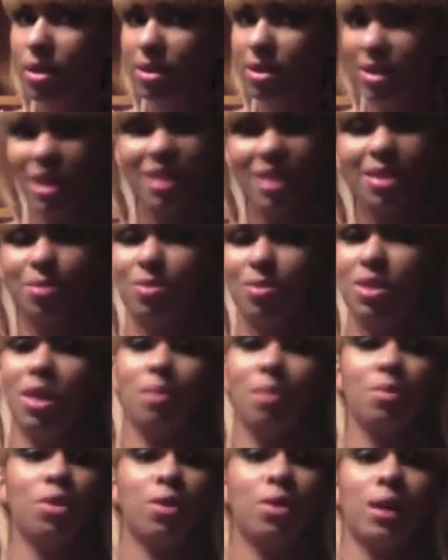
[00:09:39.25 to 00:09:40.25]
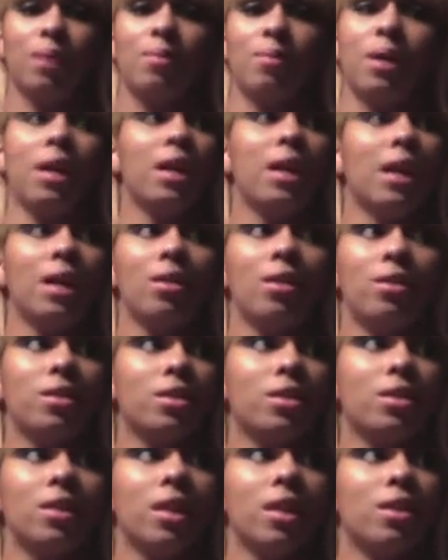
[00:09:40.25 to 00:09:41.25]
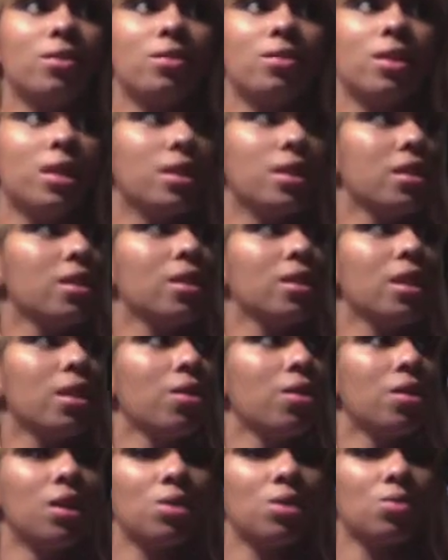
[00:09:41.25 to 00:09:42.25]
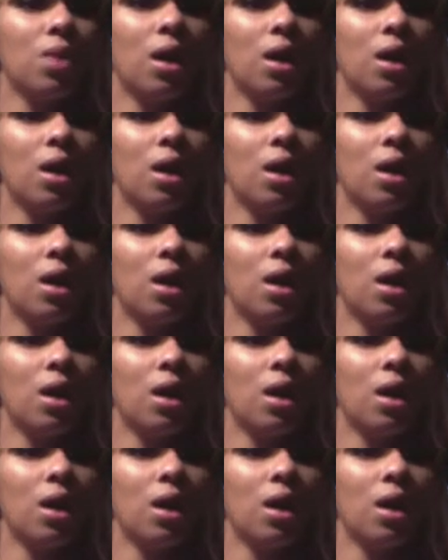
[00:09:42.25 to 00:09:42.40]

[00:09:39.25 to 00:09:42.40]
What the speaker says: That's a dumb crap. I don't understand whose idea that was.